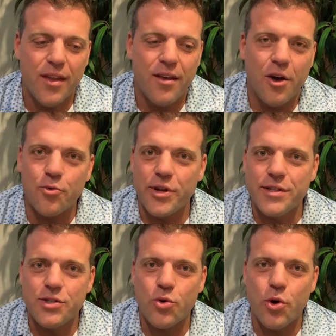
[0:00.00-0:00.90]
unwritten
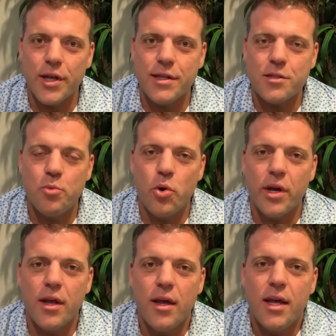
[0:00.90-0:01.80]
story at this point.
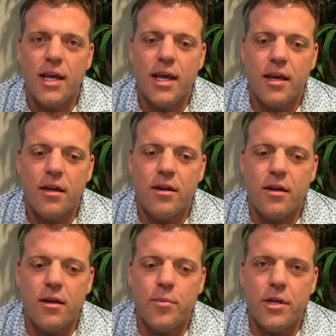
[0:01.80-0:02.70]

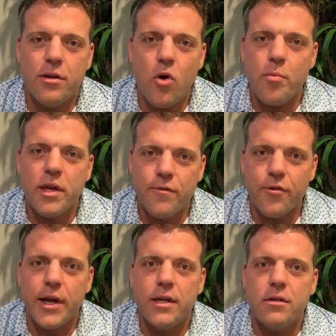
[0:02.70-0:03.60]
But don't be
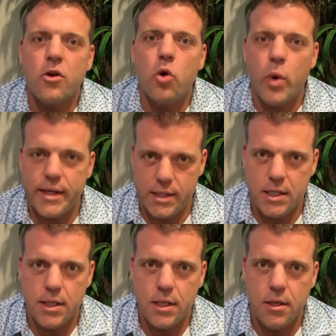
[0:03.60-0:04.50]
afraid to quit
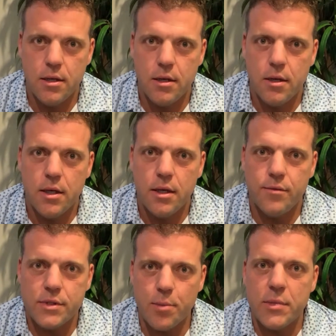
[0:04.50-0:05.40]
if
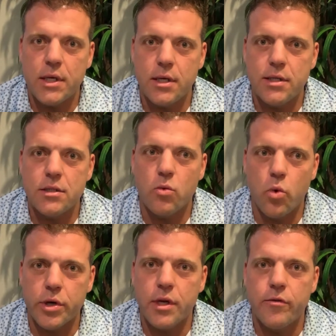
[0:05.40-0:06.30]
something isn't
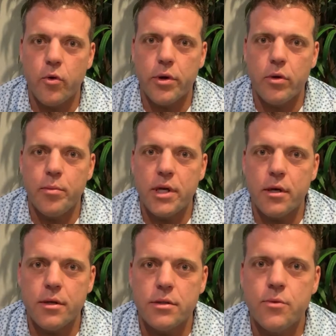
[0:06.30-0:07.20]
working for you,
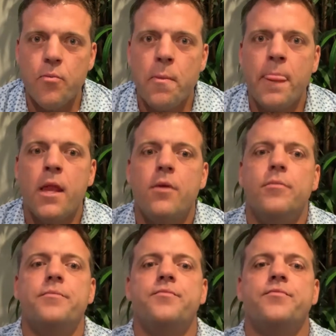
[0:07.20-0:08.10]
because
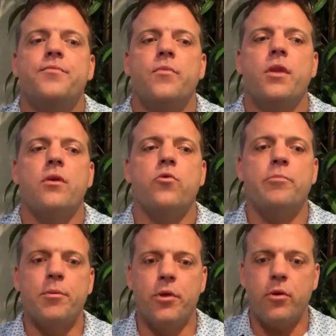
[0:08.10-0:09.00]

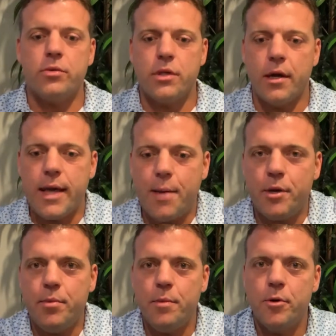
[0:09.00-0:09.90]
remember those unhappy
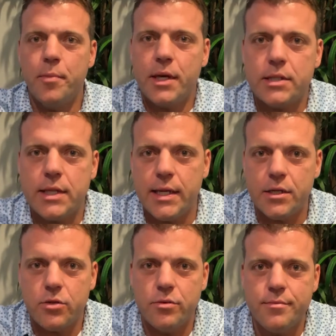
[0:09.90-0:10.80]
people because
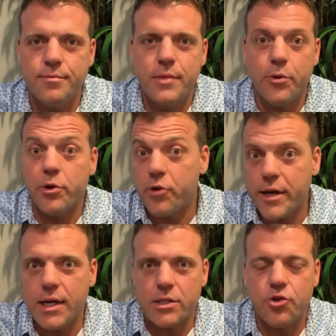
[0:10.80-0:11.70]
they regret
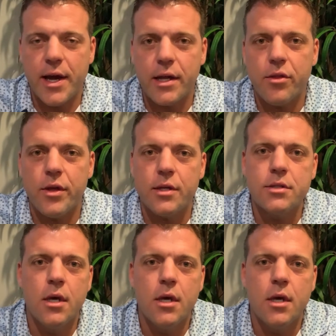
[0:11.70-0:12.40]
not trying things.